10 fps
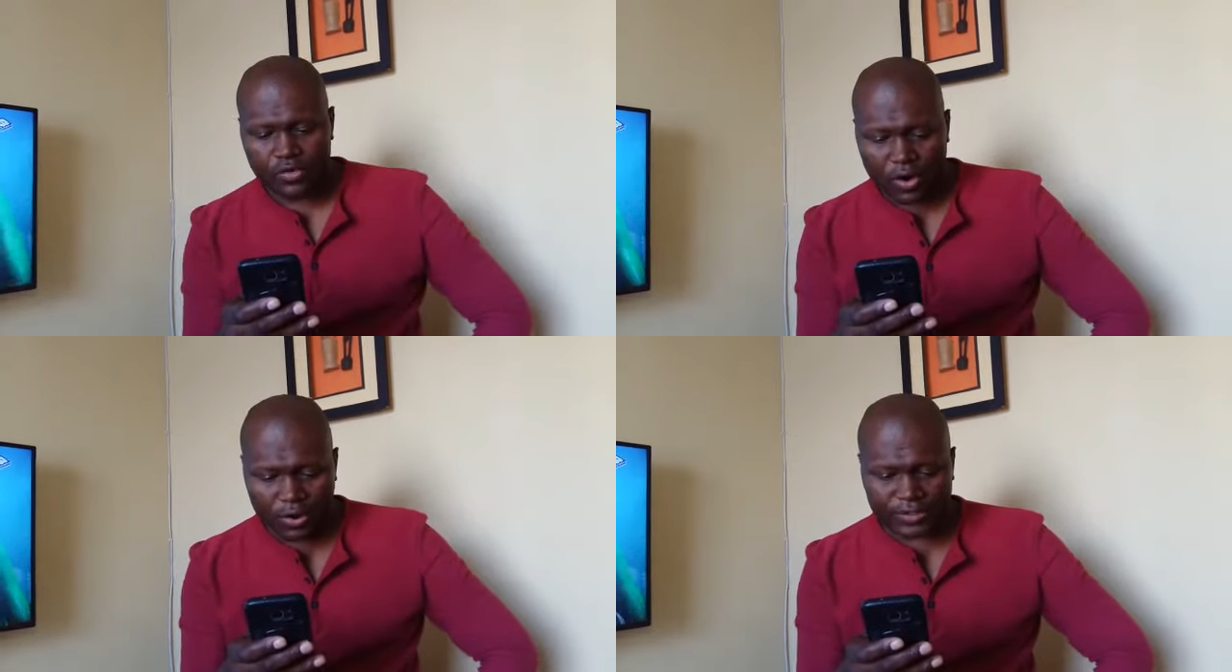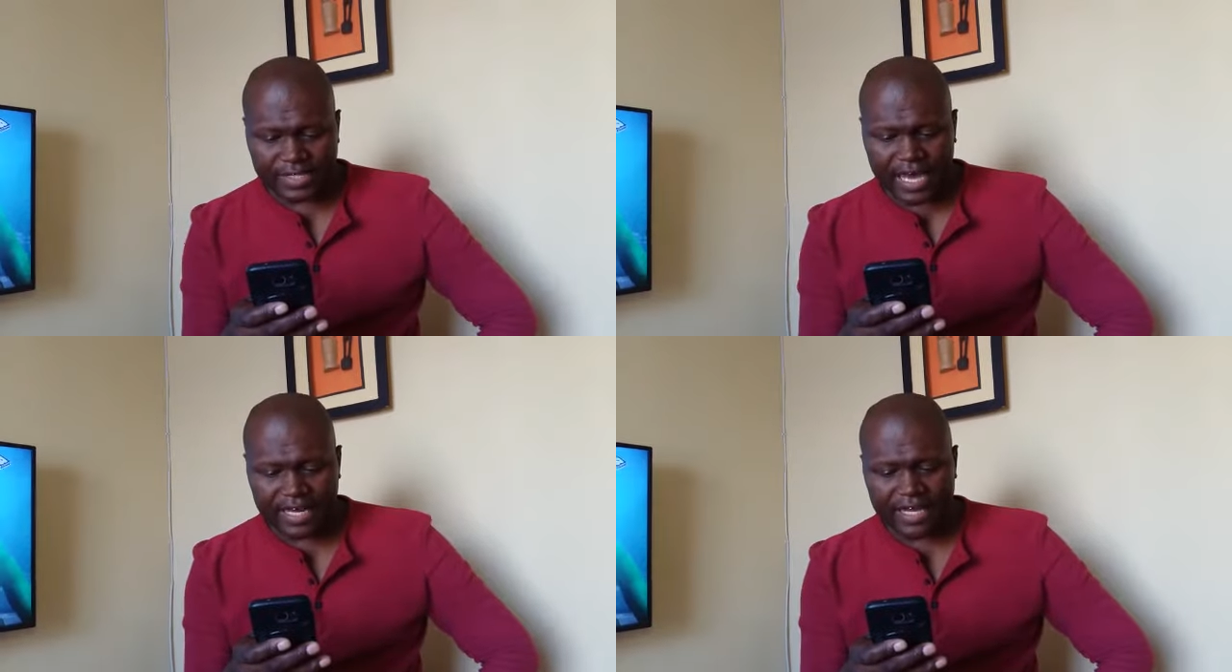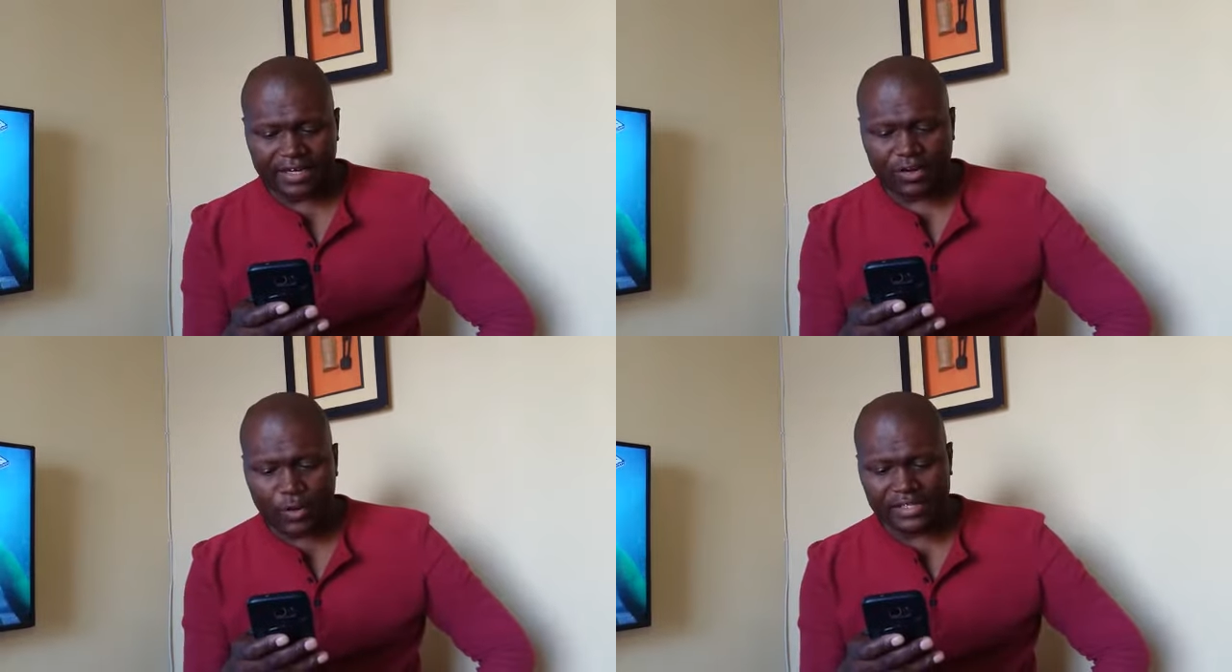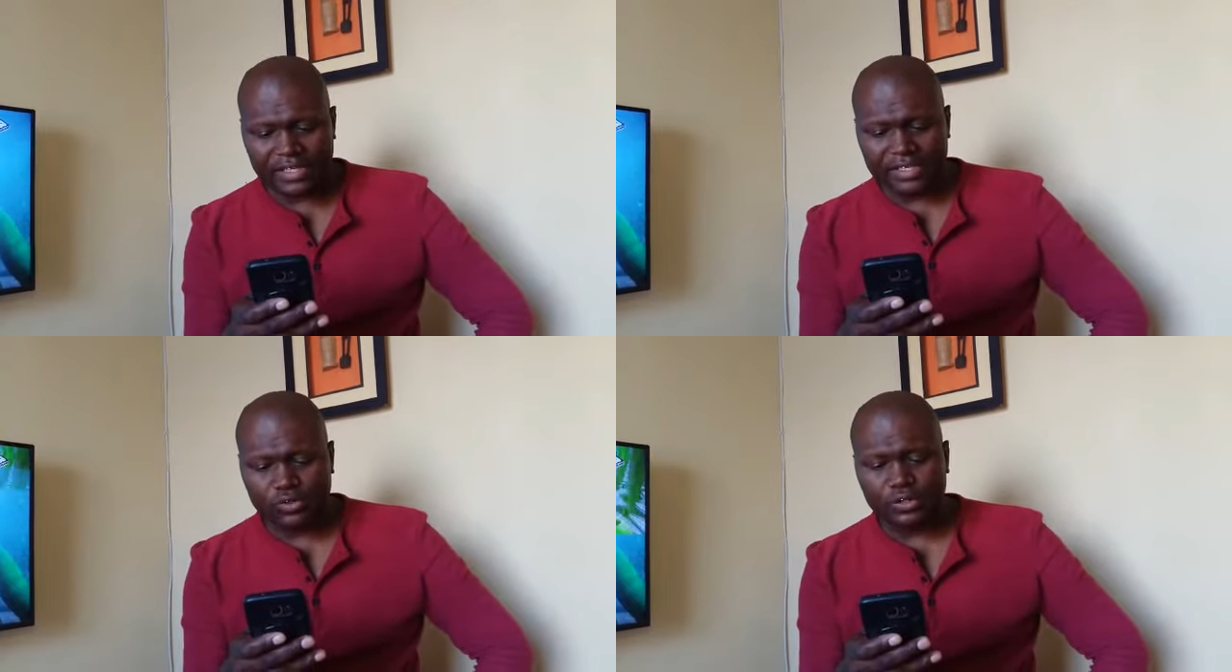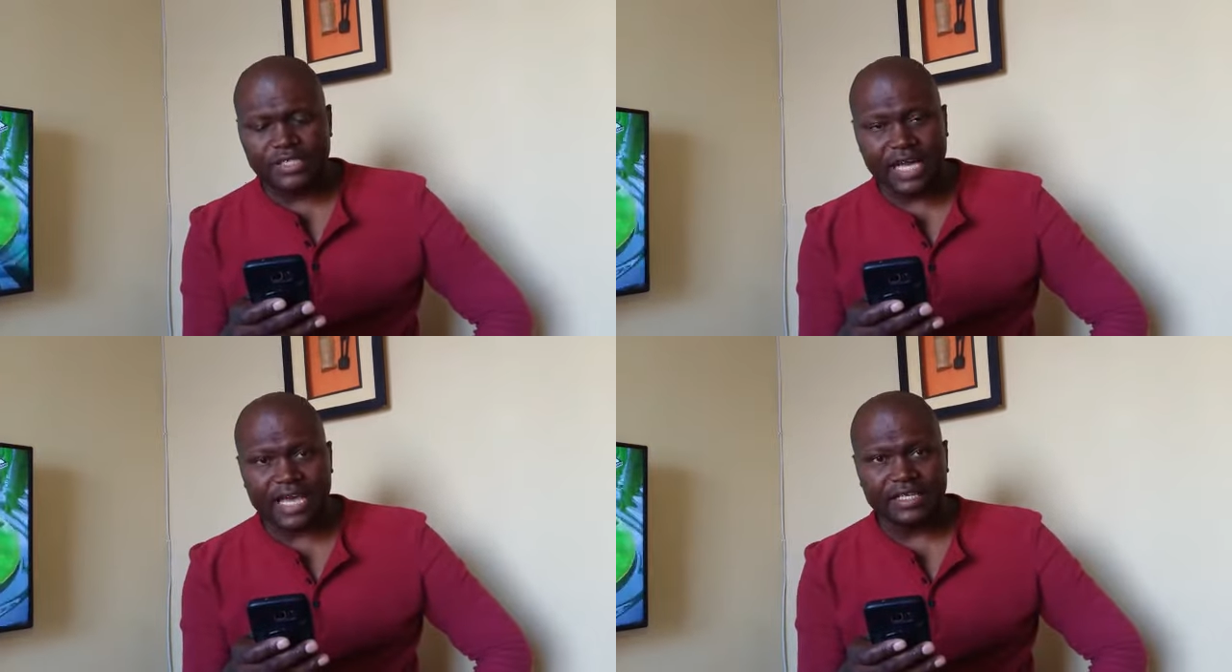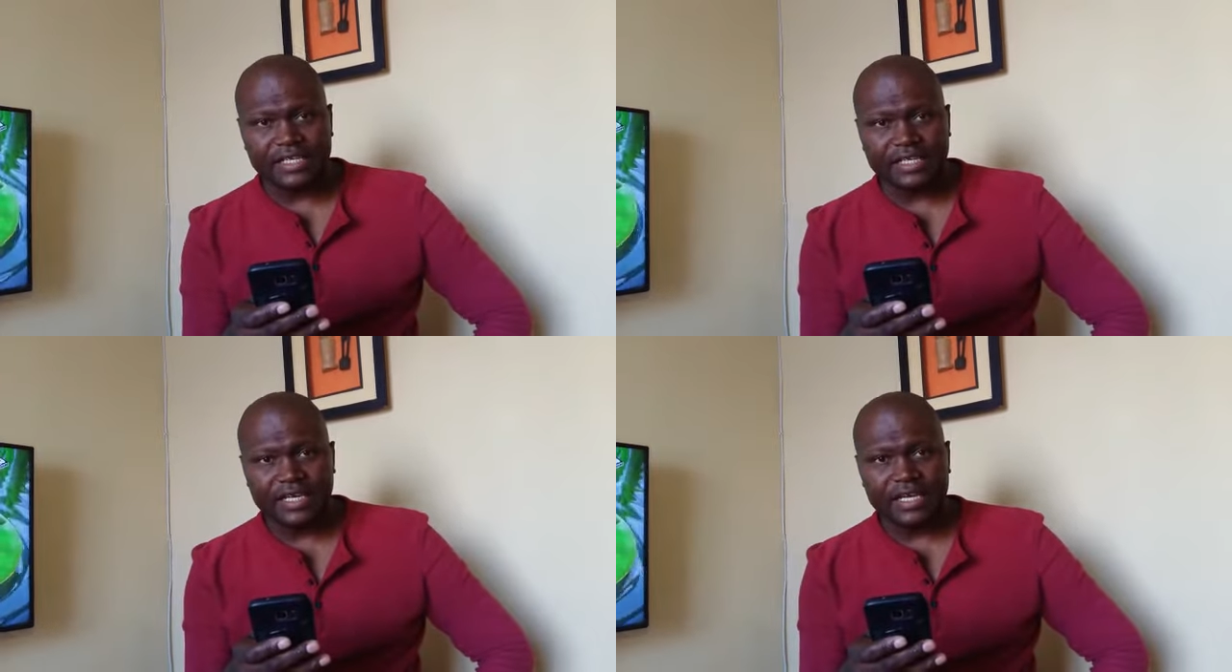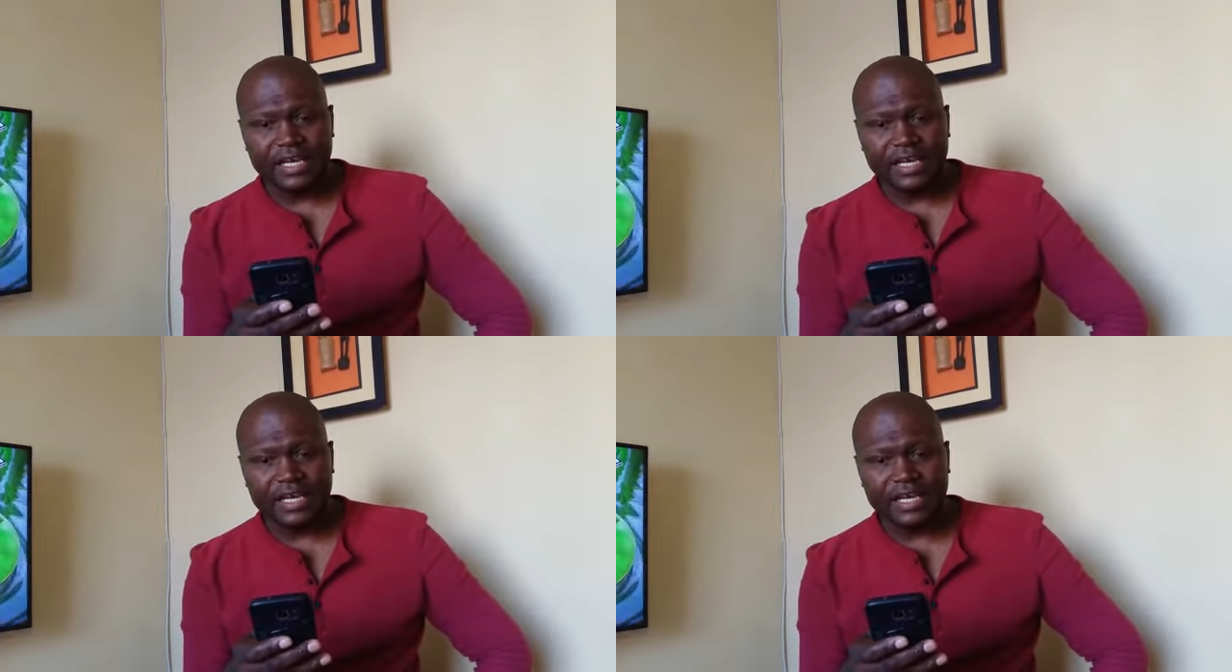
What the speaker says: Your concern and request is contained